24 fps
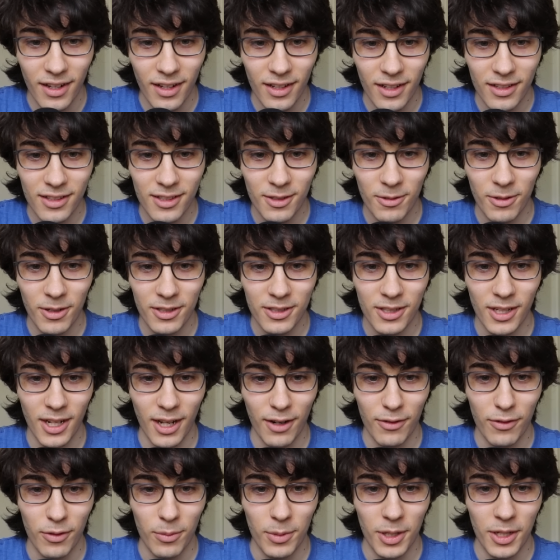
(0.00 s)
Let's see what else you
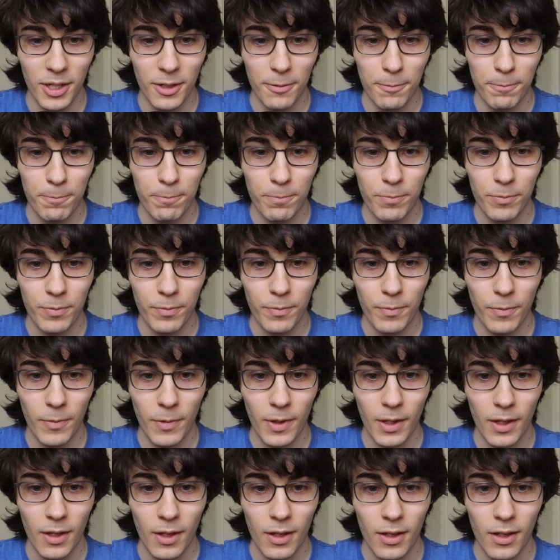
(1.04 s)
got for me.
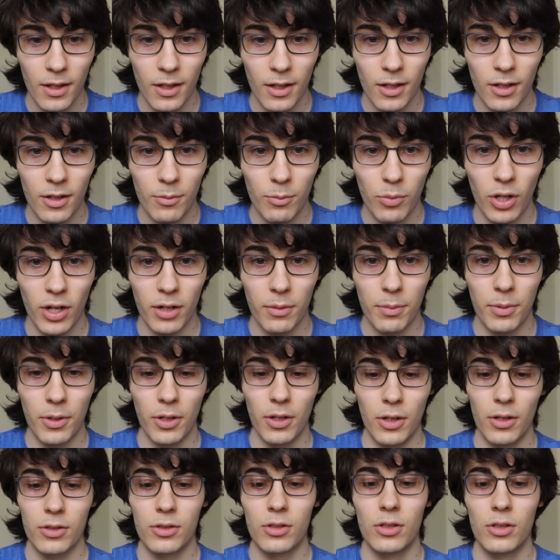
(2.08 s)
Blog
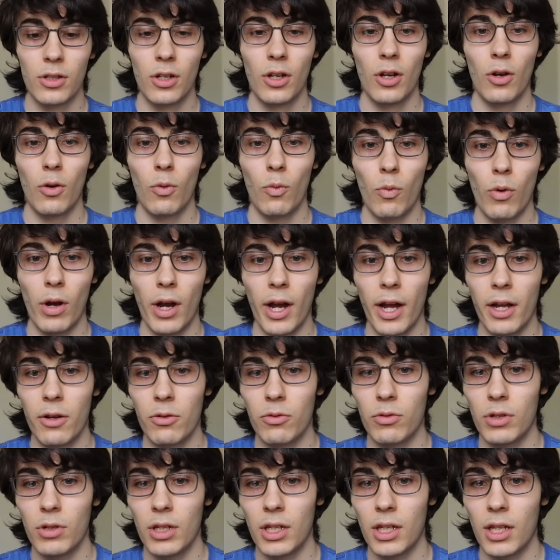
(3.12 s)
post Why
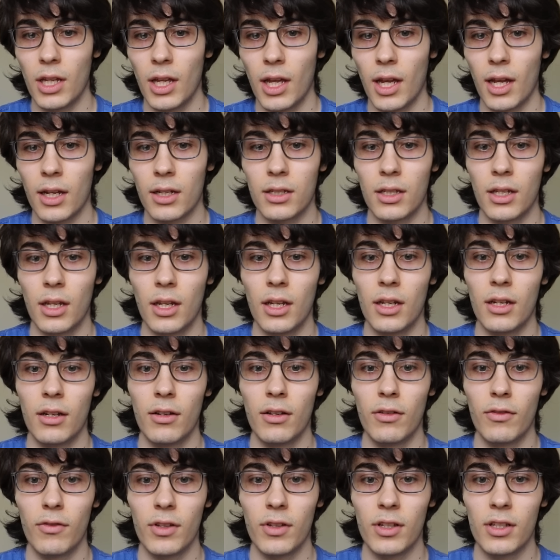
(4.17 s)
React
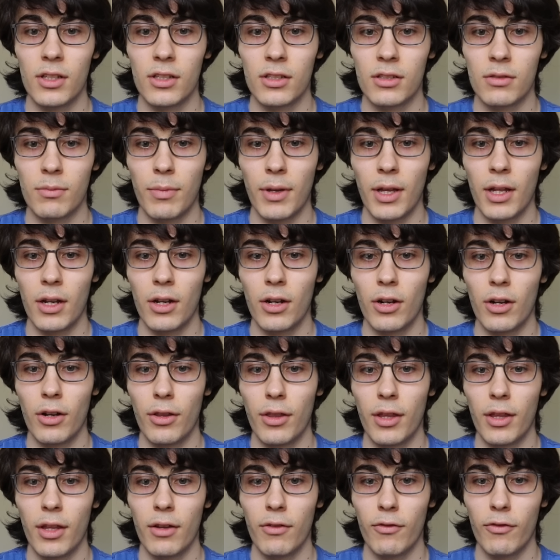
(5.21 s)
Native is Better
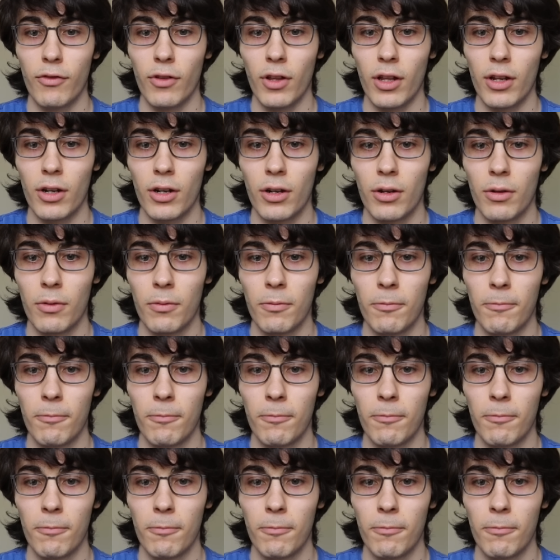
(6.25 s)
Than Flutter.